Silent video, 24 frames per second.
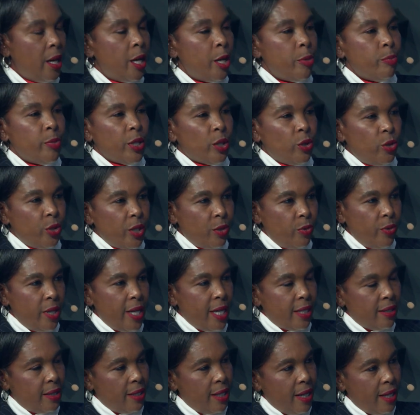Because we are
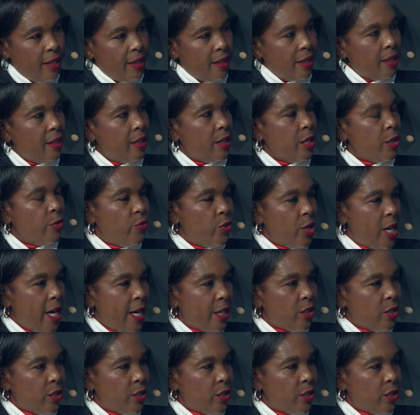saying, if we are